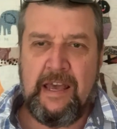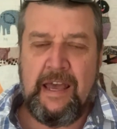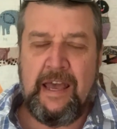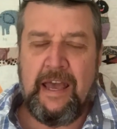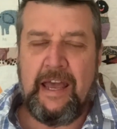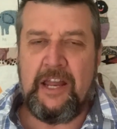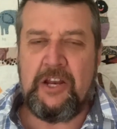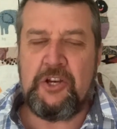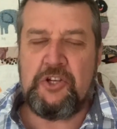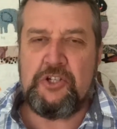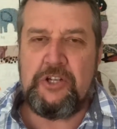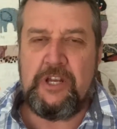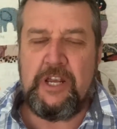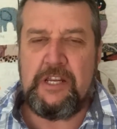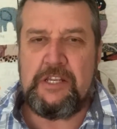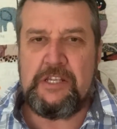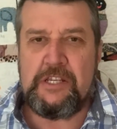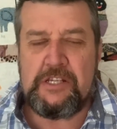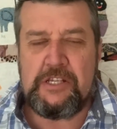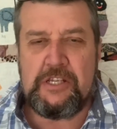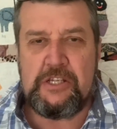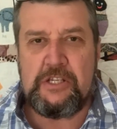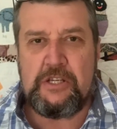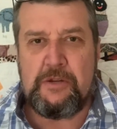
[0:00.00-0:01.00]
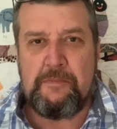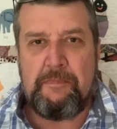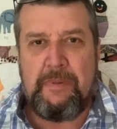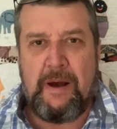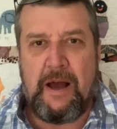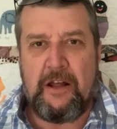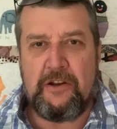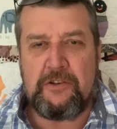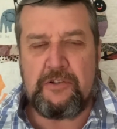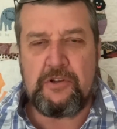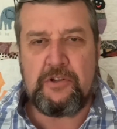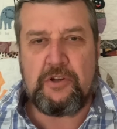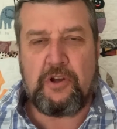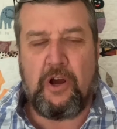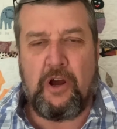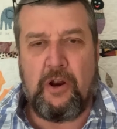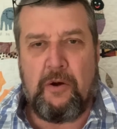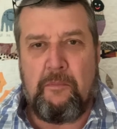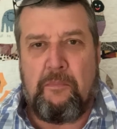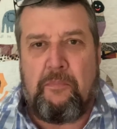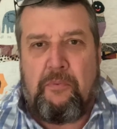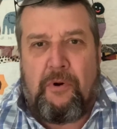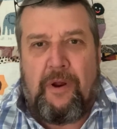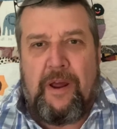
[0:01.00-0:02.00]
And Jesus is about to go
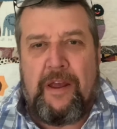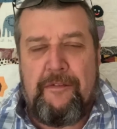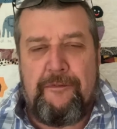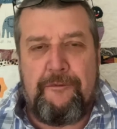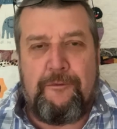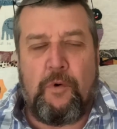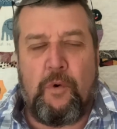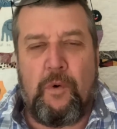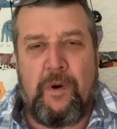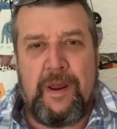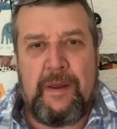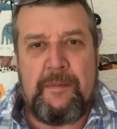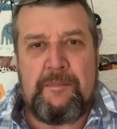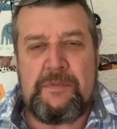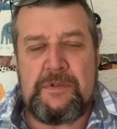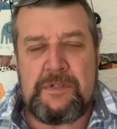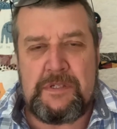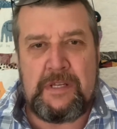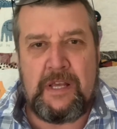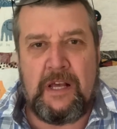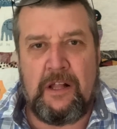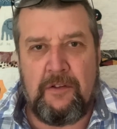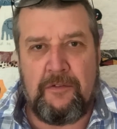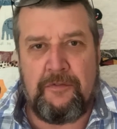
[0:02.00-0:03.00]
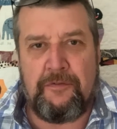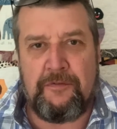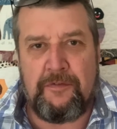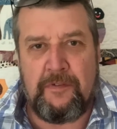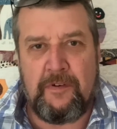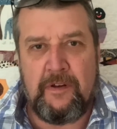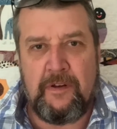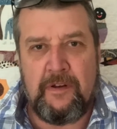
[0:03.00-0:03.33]
and pray for himself.